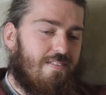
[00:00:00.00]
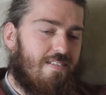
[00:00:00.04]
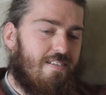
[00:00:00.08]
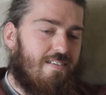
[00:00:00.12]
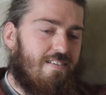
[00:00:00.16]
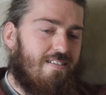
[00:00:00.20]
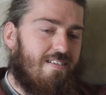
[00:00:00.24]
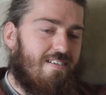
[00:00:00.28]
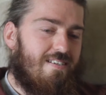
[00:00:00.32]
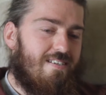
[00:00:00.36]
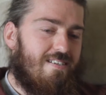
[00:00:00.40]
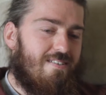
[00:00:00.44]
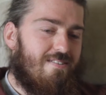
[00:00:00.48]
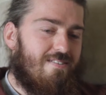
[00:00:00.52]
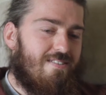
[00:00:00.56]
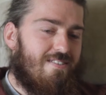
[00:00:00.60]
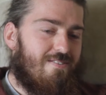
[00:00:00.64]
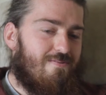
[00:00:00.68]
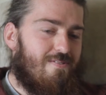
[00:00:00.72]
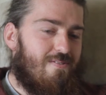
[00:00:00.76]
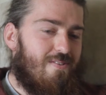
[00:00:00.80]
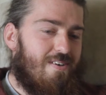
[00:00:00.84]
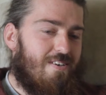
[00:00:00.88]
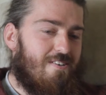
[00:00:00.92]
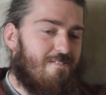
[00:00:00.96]
and
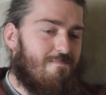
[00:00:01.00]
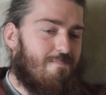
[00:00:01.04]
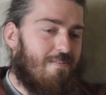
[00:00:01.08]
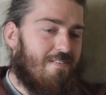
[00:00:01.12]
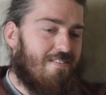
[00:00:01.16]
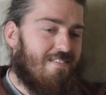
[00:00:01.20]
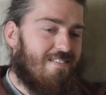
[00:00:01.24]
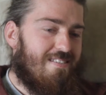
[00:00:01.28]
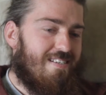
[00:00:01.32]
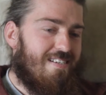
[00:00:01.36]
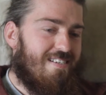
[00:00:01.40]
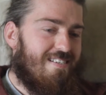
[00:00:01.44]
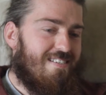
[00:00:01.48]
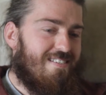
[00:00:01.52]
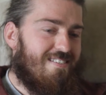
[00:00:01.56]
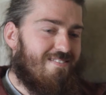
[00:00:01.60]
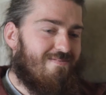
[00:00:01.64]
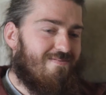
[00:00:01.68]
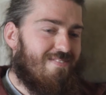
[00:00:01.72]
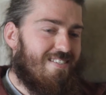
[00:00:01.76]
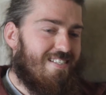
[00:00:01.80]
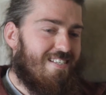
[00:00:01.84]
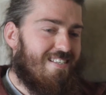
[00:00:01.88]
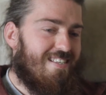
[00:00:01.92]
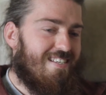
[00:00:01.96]
so we went up on stage
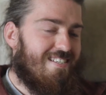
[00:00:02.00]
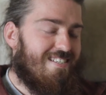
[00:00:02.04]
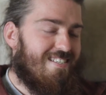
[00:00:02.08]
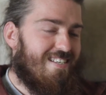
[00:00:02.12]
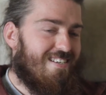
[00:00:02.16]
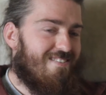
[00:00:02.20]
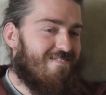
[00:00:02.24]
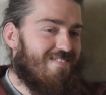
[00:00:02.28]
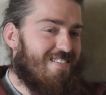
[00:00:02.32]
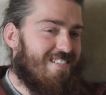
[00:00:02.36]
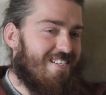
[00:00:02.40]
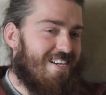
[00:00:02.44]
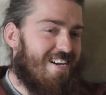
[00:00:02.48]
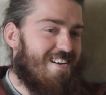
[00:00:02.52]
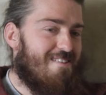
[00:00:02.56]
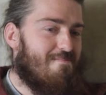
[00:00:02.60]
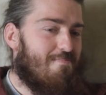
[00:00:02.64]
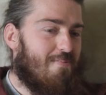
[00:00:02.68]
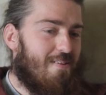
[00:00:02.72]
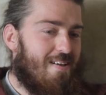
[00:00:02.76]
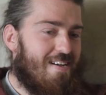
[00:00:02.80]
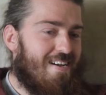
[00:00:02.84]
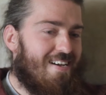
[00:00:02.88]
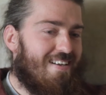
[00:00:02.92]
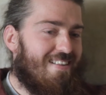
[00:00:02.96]
and we did this thing. We
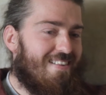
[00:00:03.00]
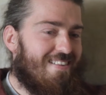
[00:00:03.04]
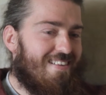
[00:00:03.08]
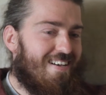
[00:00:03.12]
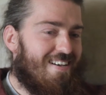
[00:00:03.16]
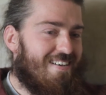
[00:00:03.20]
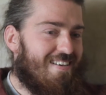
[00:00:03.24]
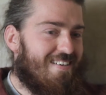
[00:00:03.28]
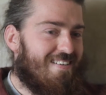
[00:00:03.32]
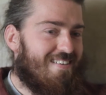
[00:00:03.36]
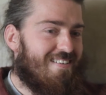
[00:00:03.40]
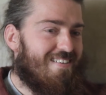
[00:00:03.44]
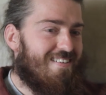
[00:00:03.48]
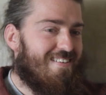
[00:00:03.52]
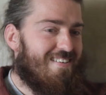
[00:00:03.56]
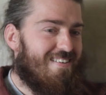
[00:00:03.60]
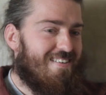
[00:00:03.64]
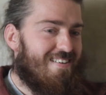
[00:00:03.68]
started playing like.